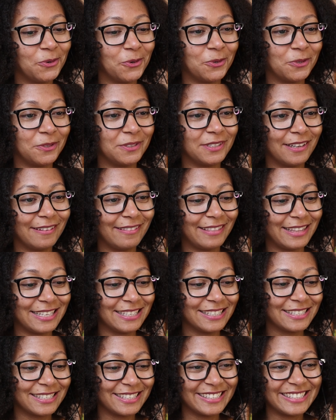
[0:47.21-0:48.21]
on
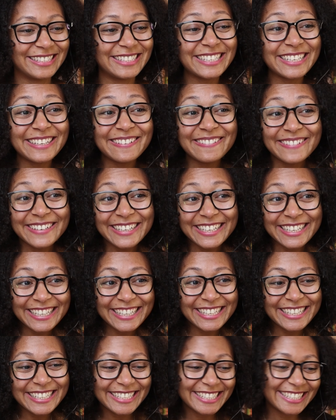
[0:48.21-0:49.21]
this
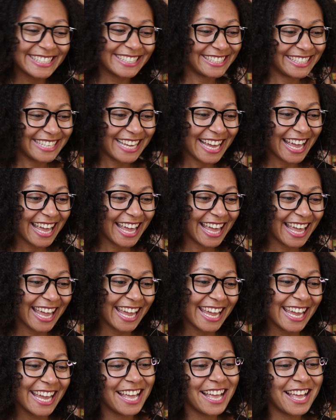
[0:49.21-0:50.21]
series.
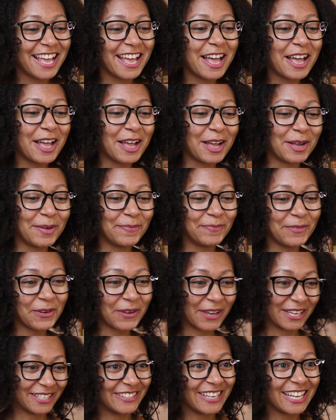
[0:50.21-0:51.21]
Yay!
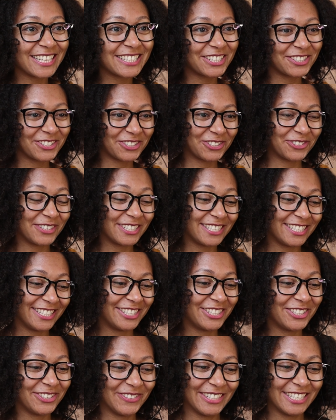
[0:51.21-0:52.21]
Okay, so let's go straight
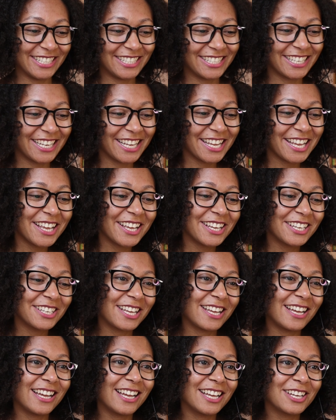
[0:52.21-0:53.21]
into it.
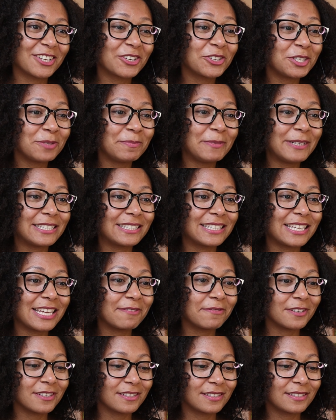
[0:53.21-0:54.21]
Could you please
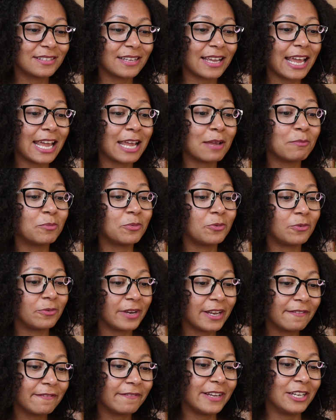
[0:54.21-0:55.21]
give us a
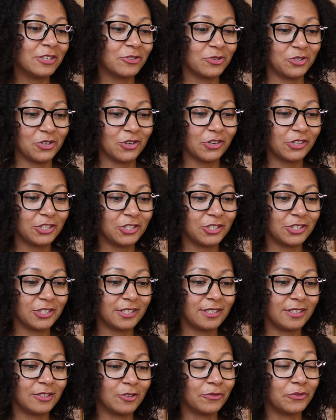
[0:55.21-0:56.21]
brief
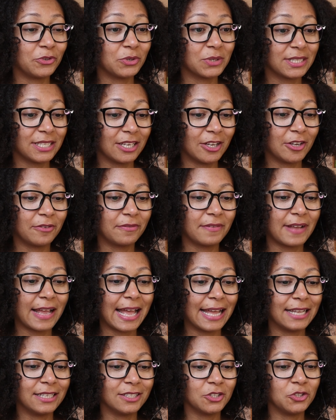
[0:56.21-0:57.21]
introduction of yourself
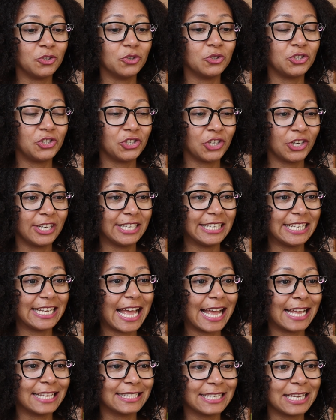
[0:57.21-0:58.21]
and your journey
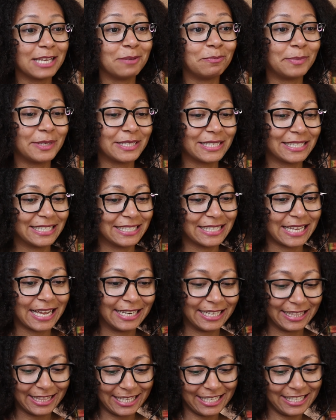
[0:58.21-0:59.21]
as a business
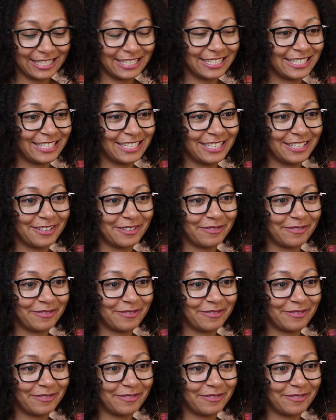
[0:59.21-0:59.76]
analyst?